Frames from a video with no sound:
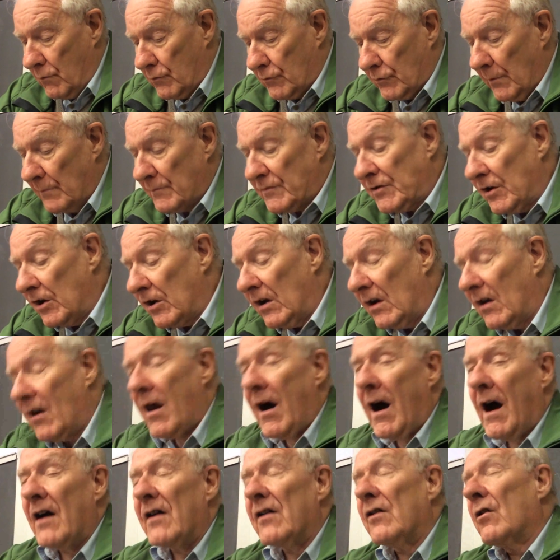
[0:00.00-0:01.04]
something
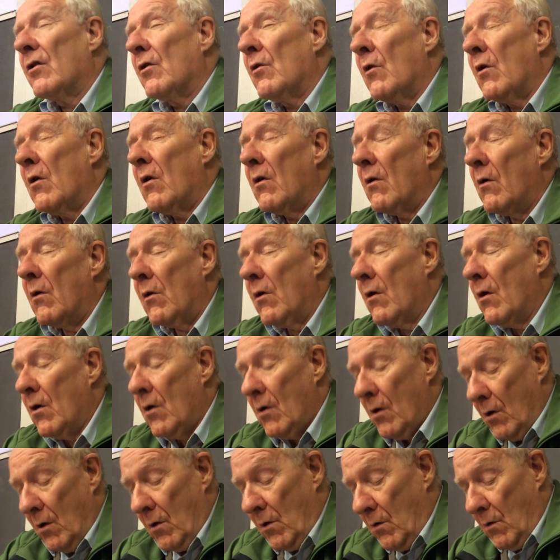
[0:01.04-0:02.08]
like
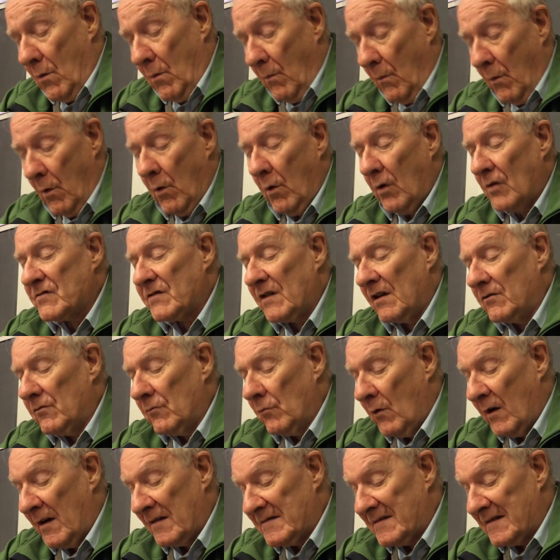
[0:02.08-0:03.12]
more
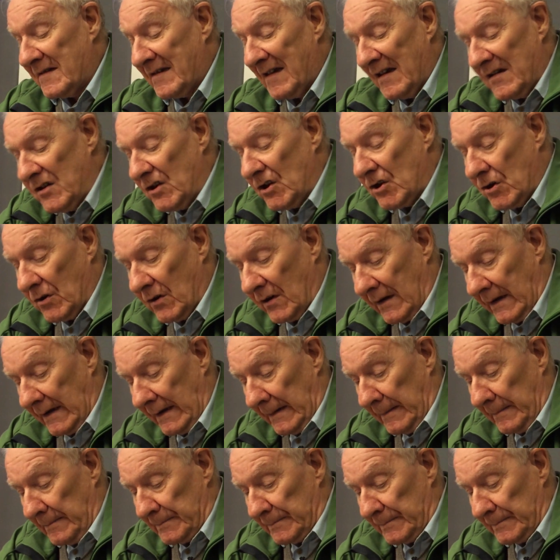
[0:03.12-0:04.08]
than one century.